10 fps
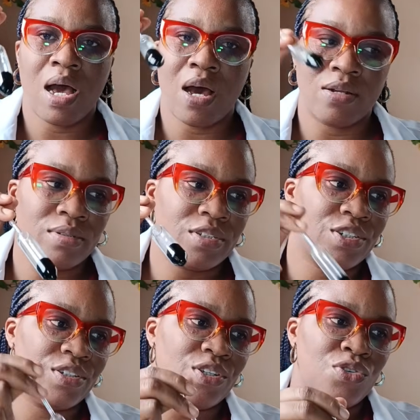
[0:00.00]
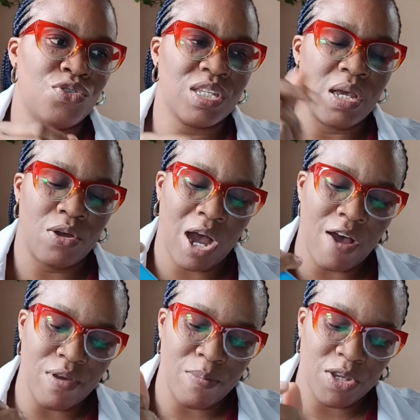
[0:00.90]
And
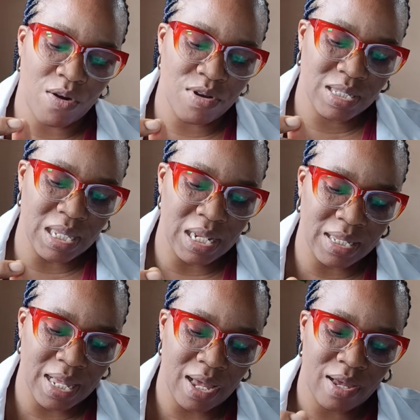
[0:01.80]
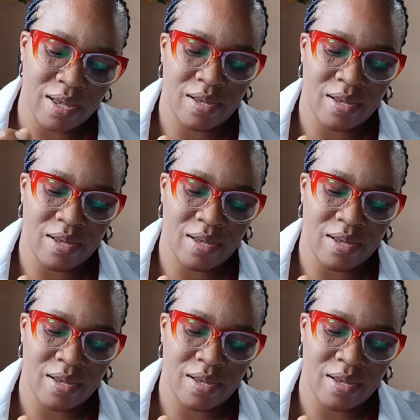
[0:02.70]
have a measuring cylinder.